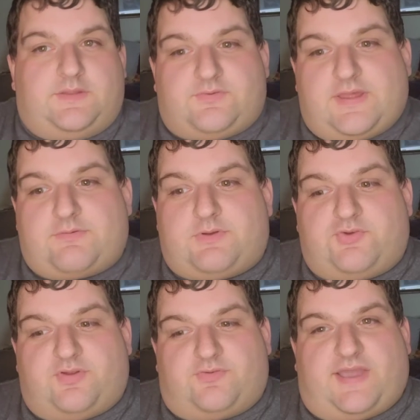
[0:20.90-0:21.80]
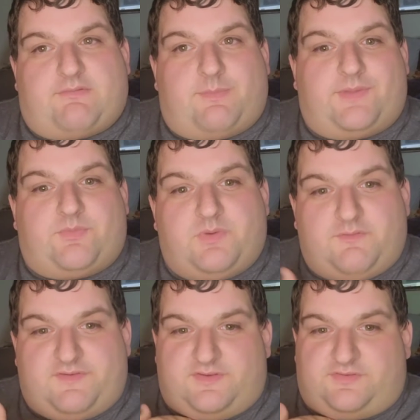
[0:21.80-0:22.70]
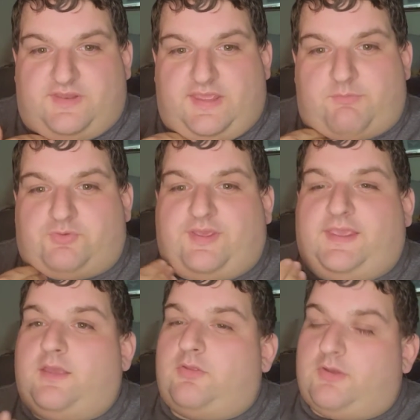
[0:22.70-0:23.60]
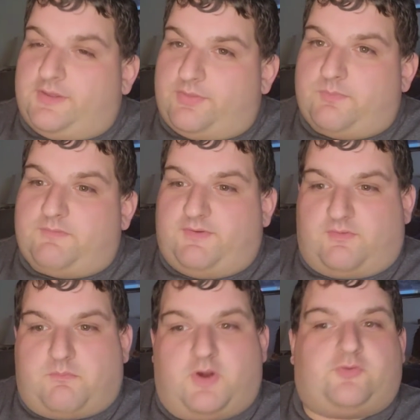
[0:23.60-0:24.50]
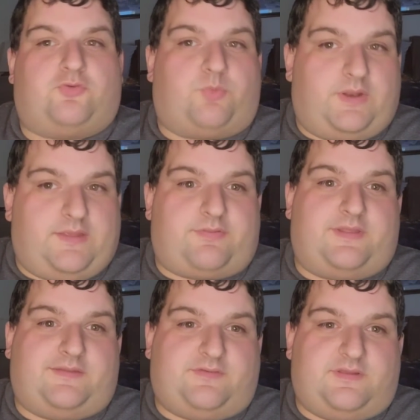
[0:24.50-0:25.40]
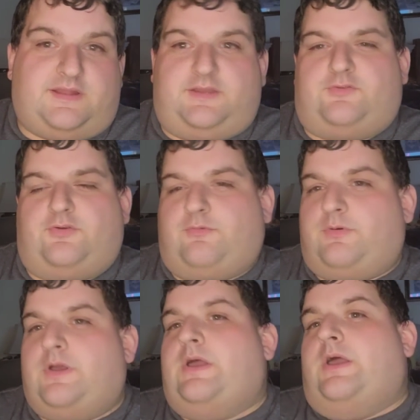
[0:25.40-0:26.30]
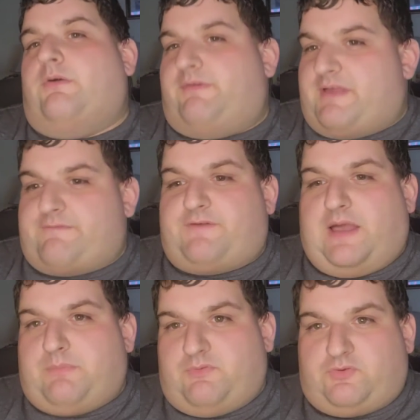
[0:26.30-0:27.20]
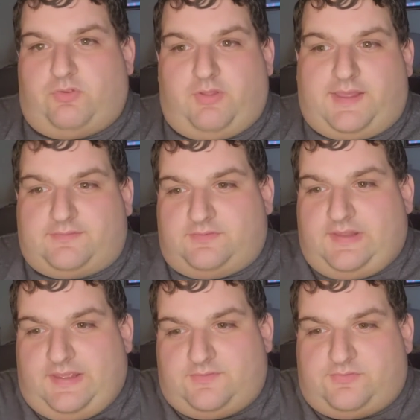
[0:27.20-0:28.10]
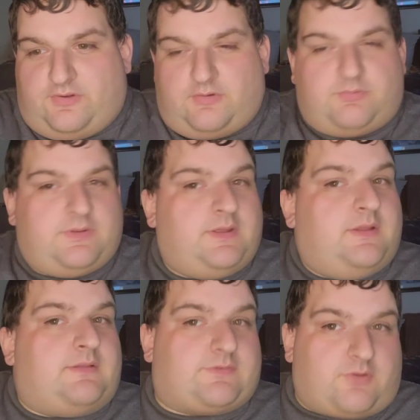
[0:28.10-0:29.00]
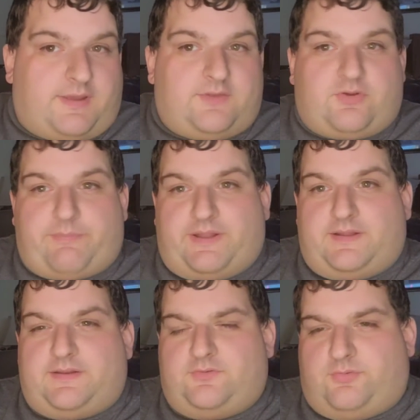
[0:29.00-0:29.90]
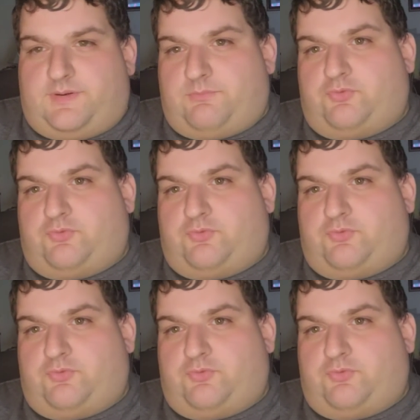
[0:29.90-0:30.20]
It's another edition of Time About the Movies, and today we're taking a look at the movies of March 20th, 1992. We've got five movies to look at today, so let's go ahead and jump right on into it.